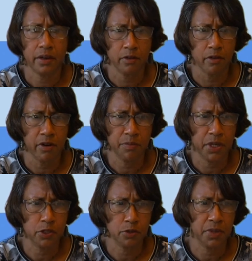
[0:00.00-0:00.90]
category of
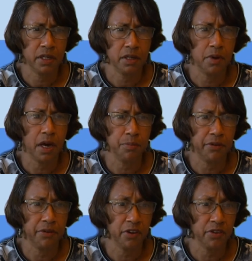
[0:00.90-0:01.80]
measurement, and
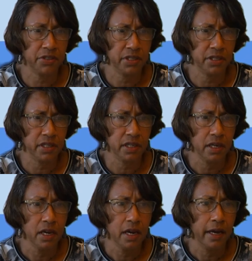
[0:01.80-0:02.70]
periodicity.
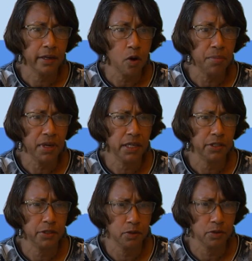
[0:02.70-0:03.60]
And
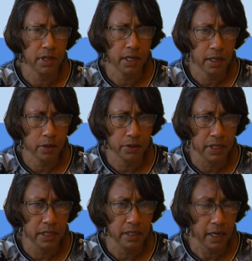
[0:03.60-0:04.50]
compilation notes are
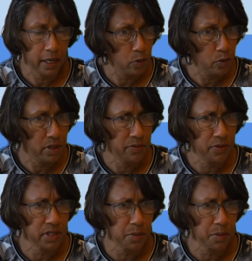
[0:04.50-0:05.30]
included for